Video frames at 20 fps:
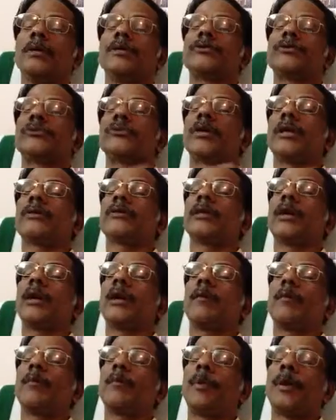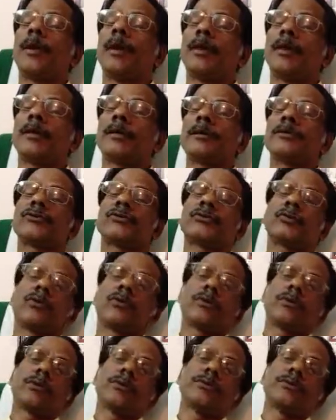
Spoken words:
subtle parts, or